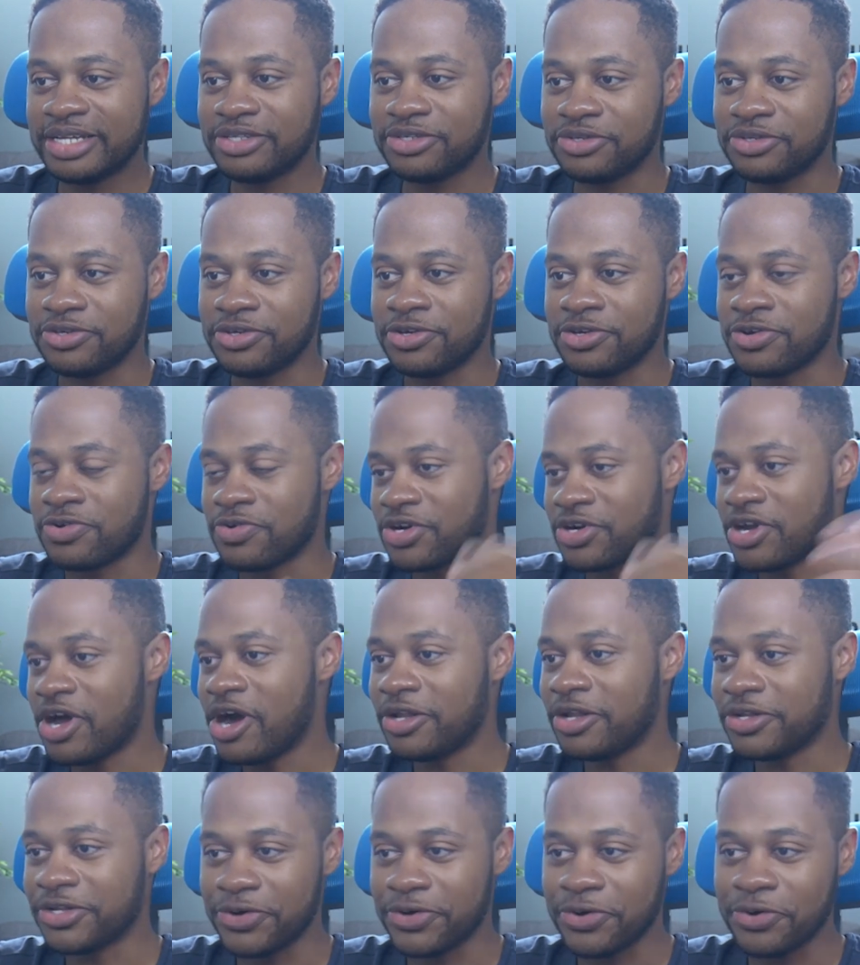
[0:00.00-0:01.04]
to
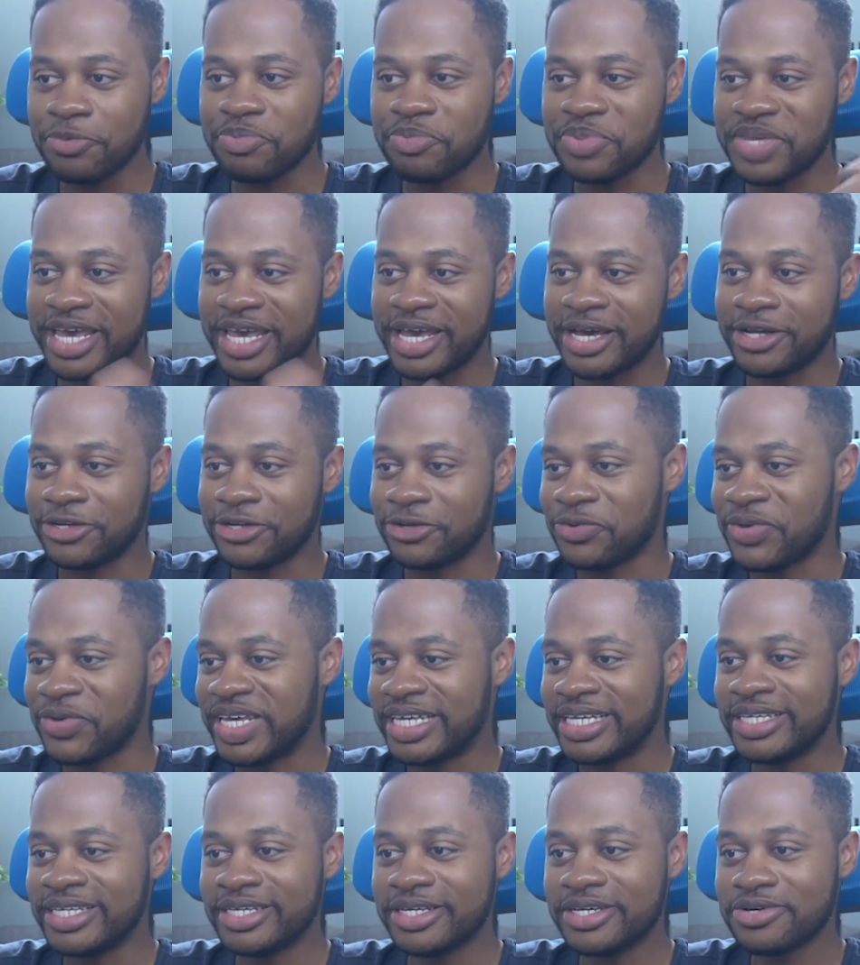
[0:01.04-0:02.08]
Ronaldo
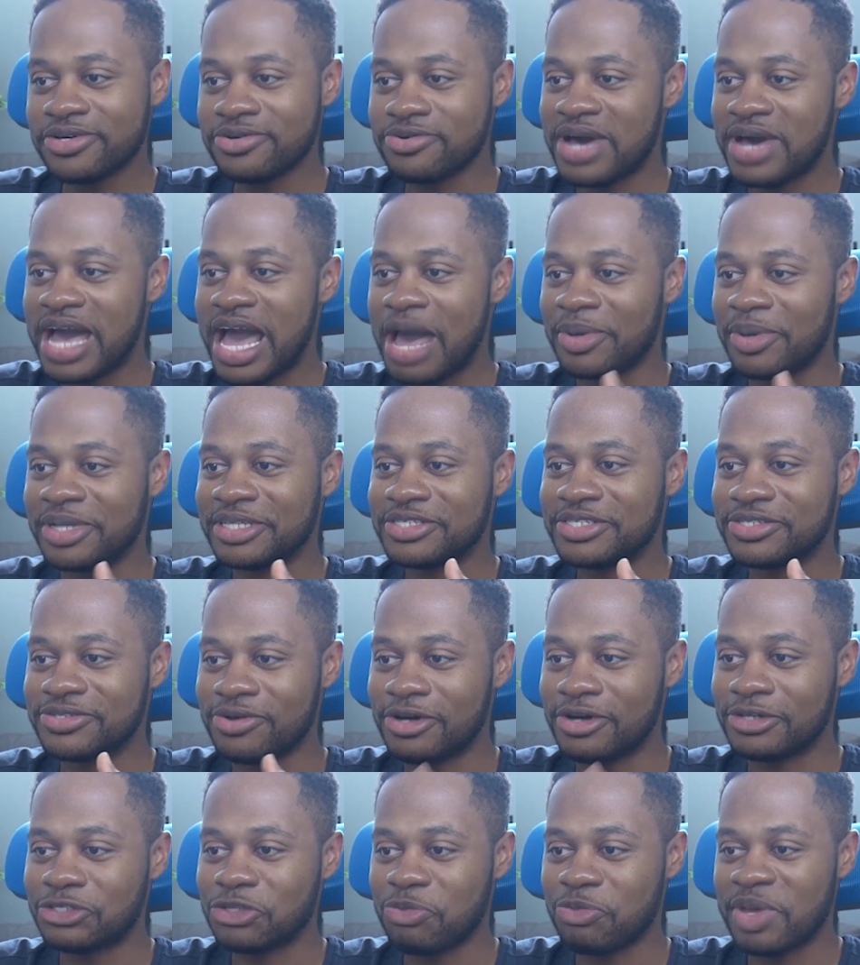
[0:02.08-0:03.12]
PLD who happens to
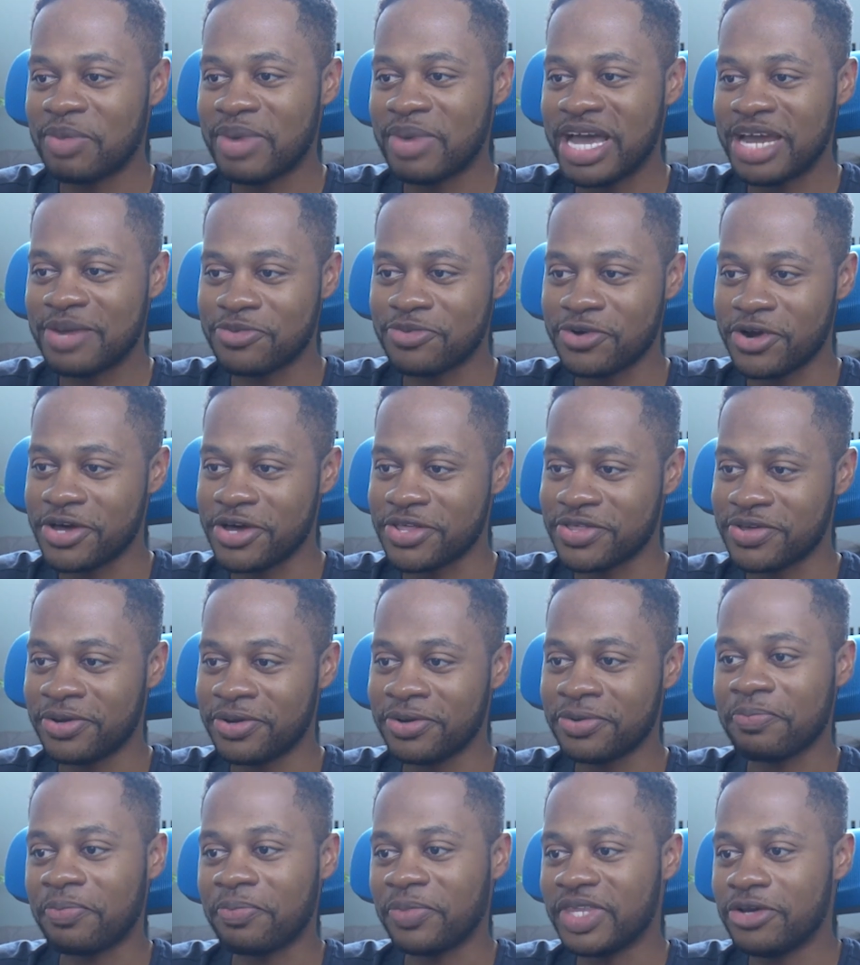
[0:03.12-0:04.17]
also be my
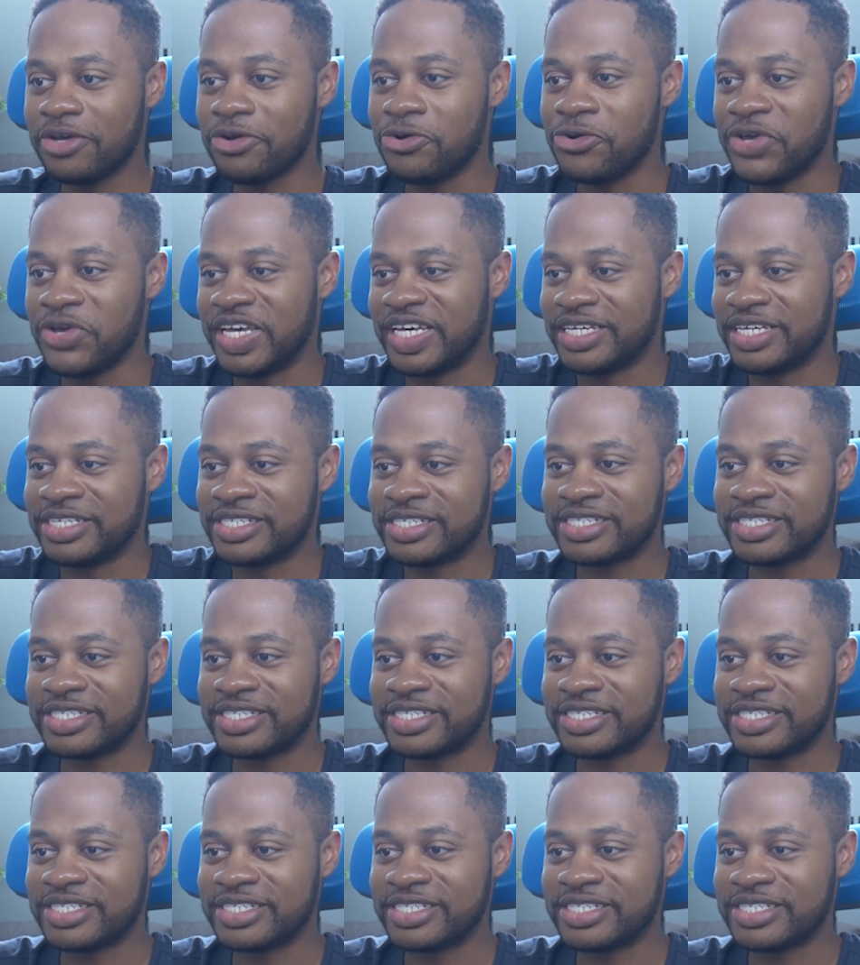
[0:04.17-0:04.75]
brother who mm-hmm.